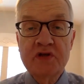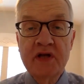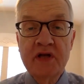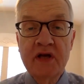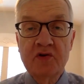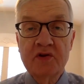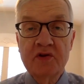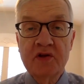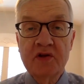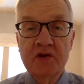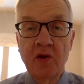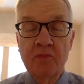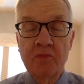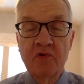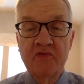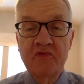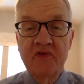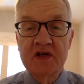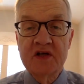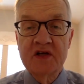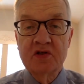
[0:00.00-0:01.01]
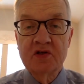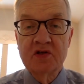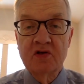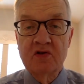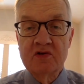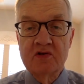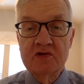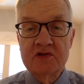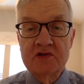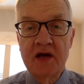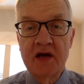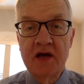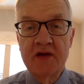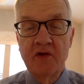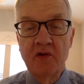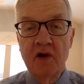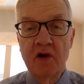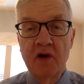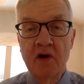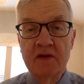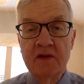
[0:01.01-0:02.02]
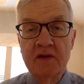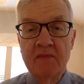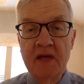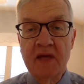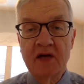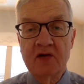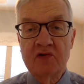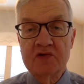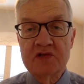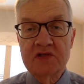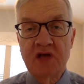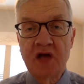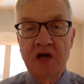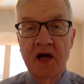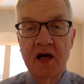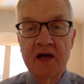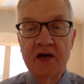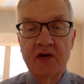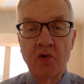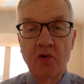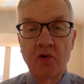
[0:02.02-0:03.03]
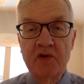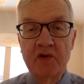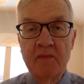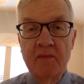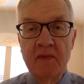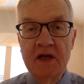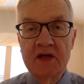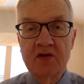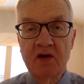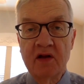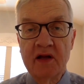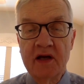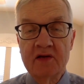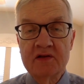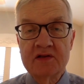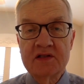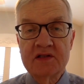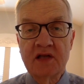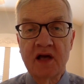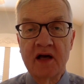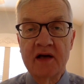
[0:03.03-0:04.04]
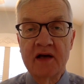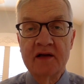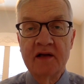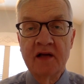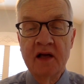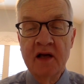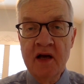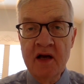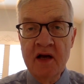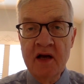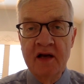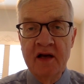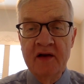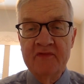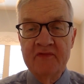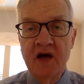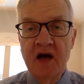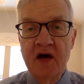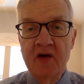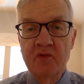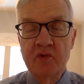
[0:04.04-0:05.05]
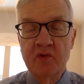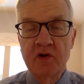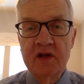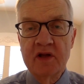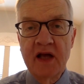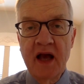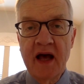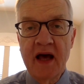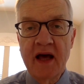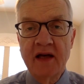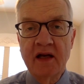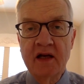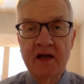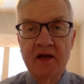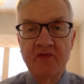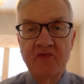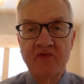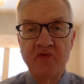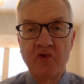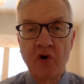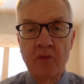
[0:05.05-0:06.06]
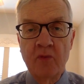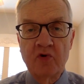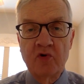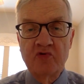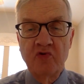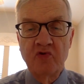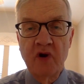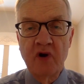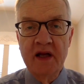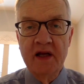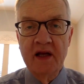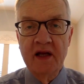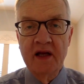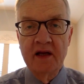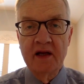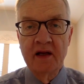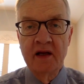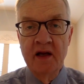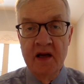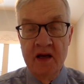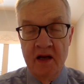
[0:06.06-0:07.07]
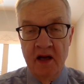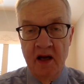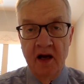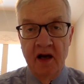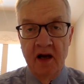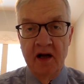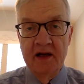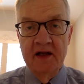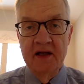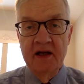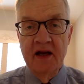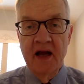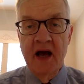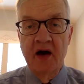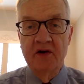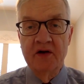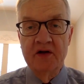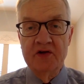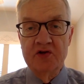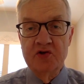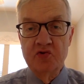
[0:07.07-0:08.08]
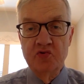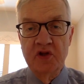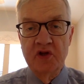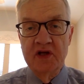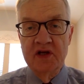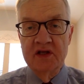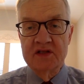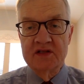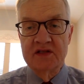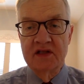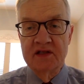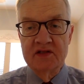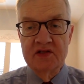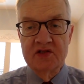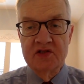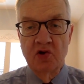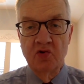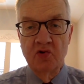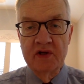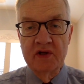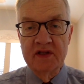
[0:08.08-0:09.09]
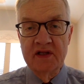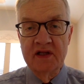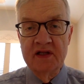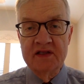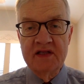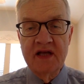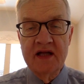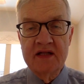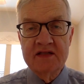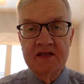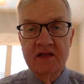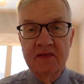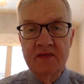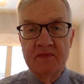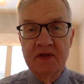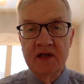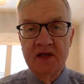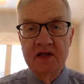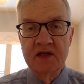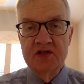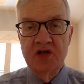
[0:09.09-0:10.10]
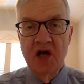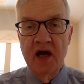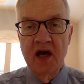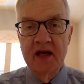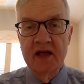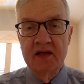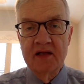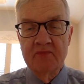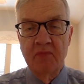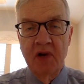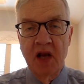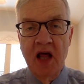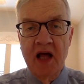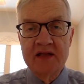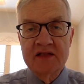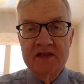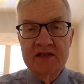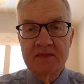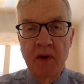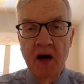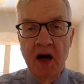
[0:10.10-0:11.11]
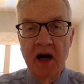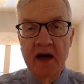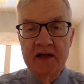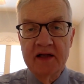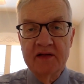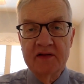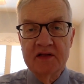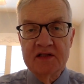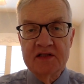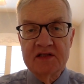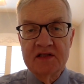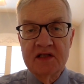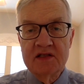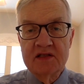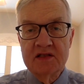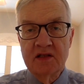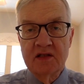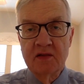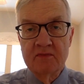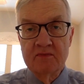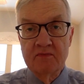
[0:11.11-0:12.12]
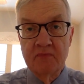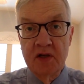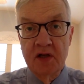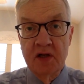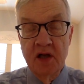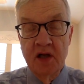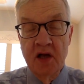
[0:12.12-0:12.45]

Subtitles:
healthcare professionals, either on the medical side or the mental health side, have not really had any formal training in how to do this. And so it tends to be a giant blind spot in the system. But